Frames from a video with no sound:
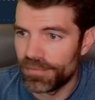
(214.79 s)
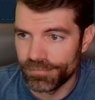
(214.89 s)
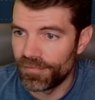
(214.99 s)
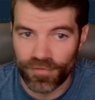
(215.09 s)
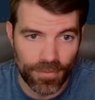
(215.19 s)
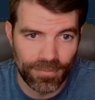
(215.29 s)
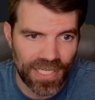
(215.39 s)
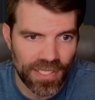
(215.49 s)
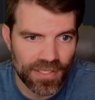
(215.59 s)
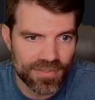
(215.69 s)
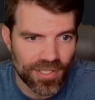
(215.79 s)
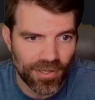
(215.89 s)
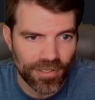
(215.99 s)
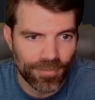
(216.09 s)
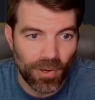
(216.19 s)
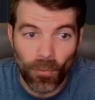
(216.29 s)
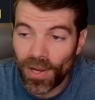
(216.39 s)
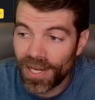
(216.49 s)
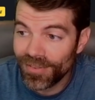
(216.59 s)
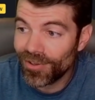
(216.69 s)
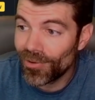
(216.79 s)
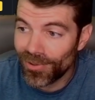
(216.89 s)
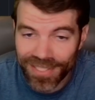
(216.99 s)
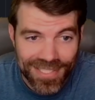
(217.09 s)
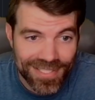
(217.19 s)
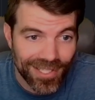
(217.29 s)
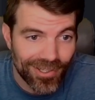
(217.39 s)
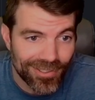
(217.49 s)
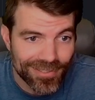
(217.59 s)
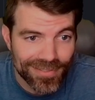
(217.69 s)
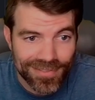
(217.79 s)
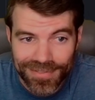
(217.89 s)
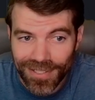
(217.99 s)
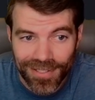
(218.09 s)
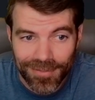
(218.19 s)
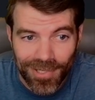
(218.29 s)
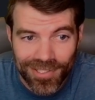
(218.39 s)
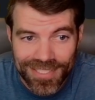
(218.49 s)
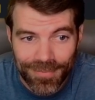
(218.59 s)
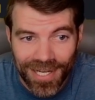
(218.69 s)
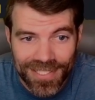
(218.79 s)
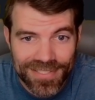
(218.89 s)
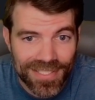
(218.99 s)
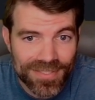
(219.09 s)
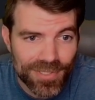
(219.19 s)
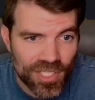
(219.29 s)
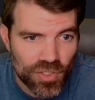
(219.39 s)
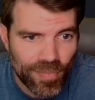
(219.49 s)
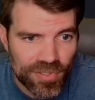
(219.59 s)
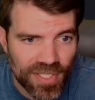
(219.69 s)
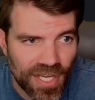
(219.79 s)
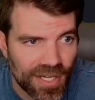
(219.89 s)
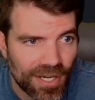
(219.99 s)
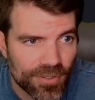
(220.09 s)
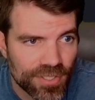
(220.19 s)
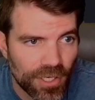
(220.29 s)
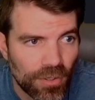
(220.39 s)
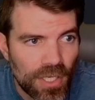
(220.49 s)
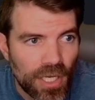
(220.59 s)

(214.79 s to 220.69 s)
from Binance talking about why the coin has hit all-time highs. This was actually posted 8 hours ago.